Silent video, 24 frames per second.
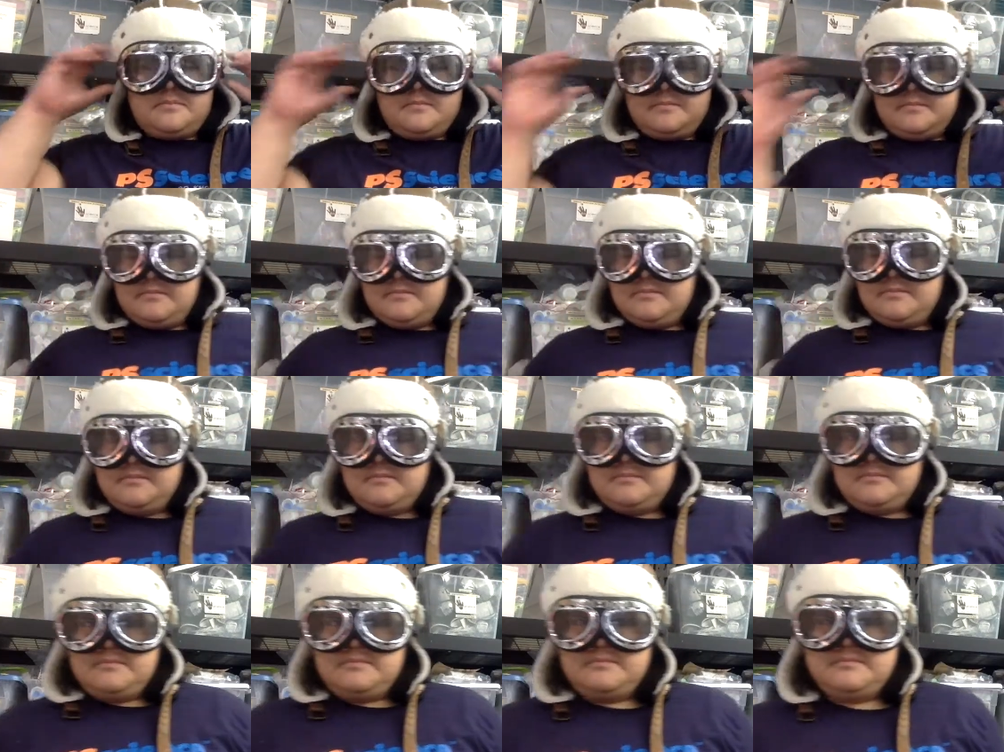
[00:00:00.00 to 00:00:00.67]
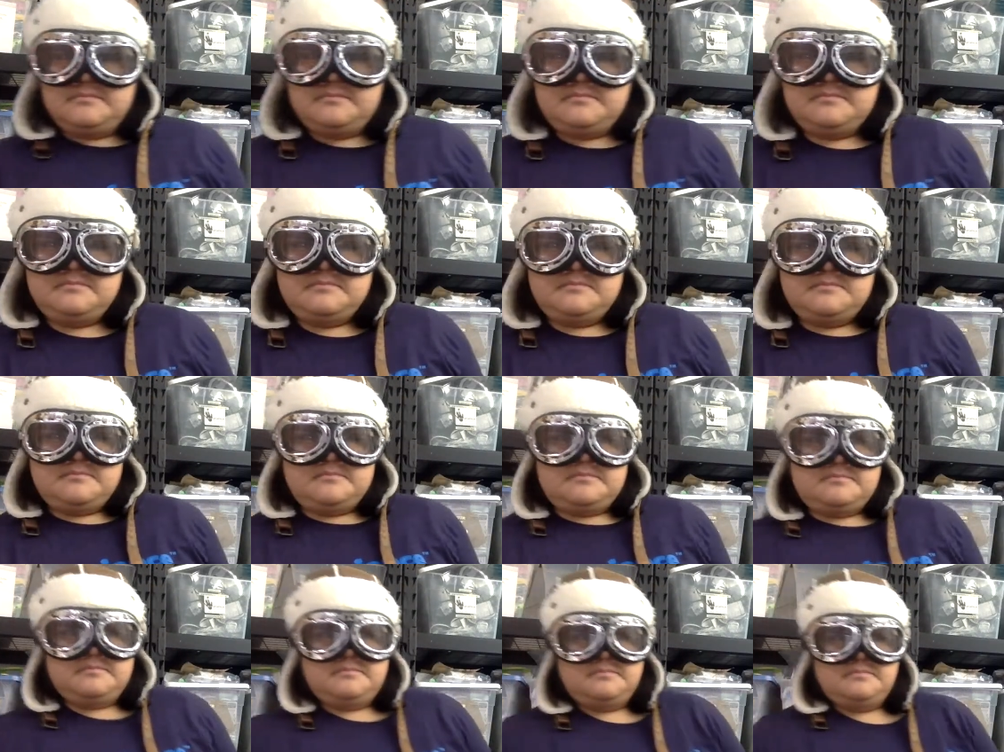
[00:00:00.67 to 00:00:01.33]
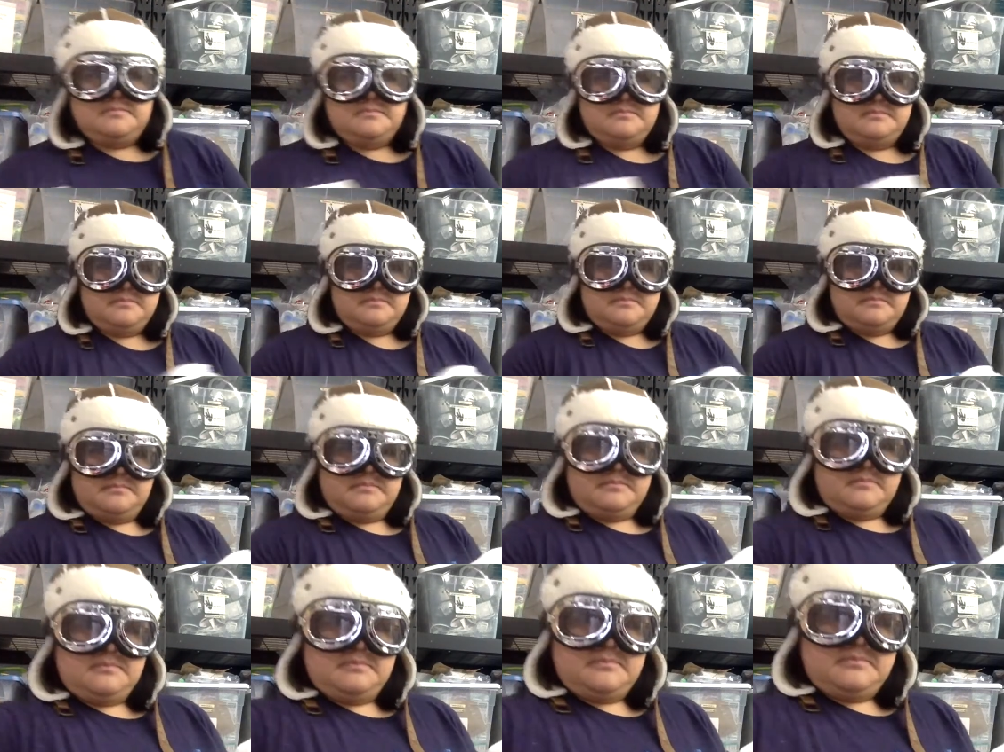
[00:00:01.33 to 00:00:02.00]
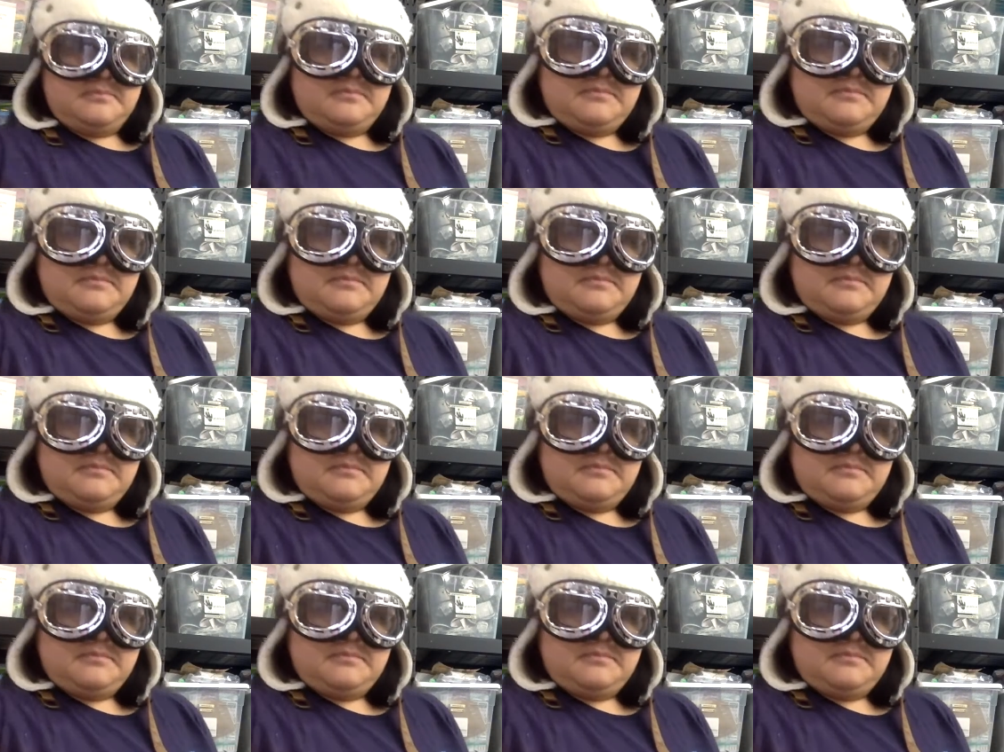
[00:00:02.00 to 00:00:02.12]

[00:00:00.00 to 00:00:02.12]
[no speech]